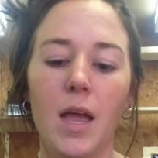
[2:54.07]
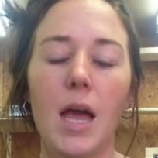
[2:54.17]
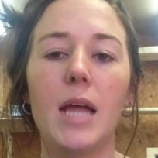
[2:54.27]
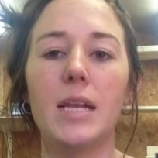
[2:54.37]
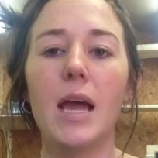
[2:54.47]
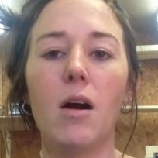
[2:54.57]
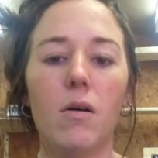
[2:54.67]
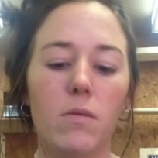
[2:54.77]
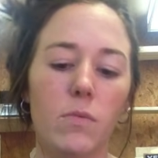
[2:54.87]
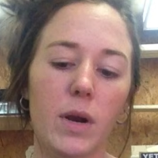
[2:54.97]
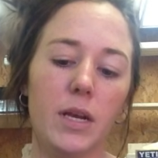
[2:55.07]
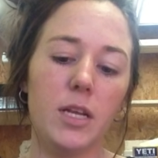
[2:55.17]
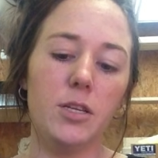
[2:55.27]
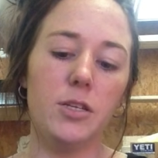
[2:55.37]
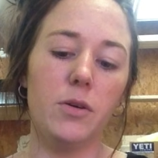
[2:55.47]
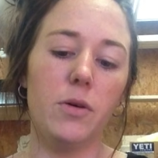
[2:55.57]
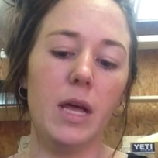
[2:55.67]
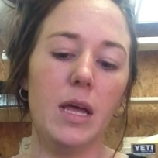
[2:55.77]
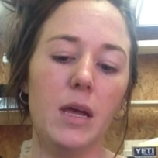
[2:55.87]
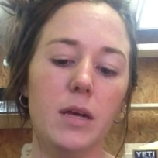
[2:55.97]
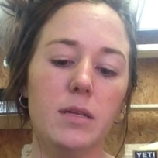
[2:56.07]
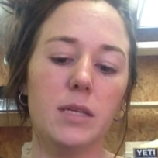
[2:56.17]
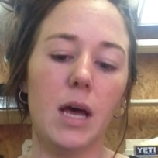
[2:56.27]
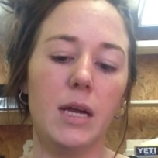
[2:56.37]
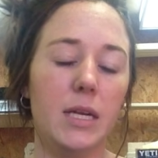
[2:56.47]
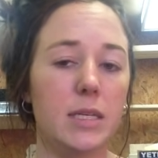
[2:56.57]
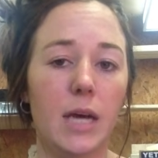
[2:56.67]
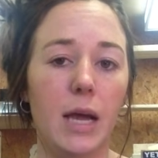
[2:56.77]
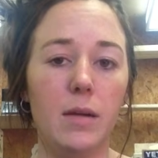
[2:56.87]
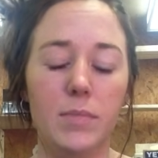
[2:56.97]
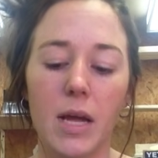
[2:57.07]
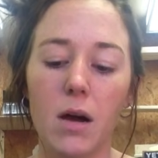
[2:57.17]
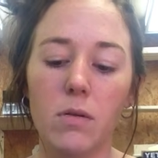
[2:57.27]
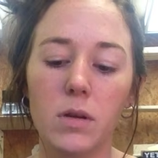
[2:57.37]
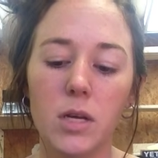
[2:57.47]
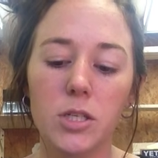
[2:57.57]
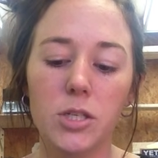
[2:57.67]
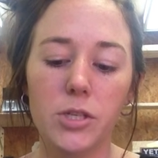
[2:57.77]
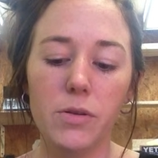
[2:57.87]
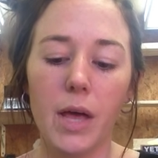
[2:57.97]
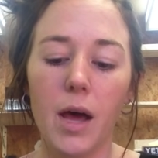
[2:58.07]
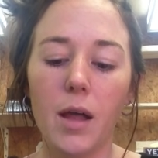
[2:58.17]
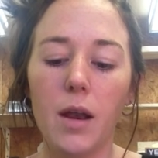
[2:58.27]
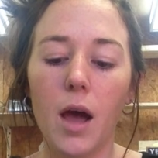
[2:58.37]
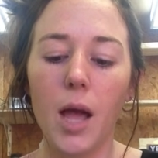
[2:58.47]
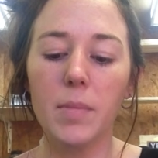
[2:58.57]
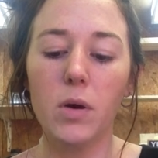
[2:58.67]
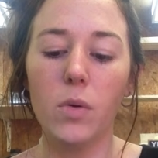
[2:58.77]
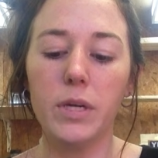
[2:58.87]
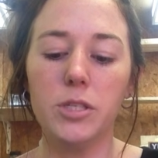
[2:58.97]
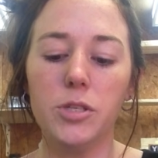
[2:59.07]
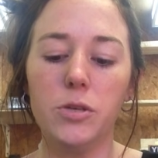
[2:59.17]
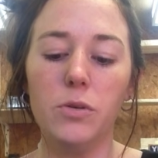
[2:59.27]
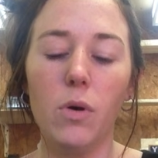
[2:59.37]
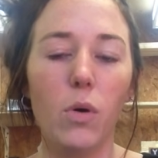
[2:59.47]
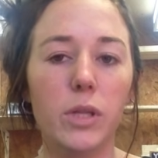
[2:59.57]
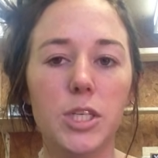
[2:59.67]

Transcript: And now what I need to do is I need to tighten them down. To do that, I'm going to hold the